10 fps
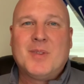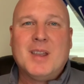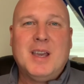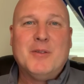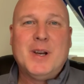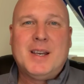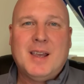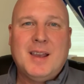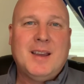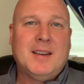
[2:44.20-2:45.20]
and
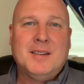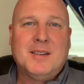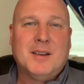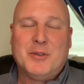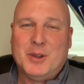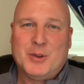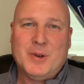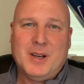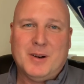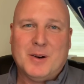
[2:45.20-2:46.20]
retain of the
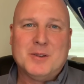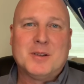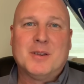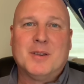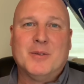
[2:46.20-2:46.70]
3 R's,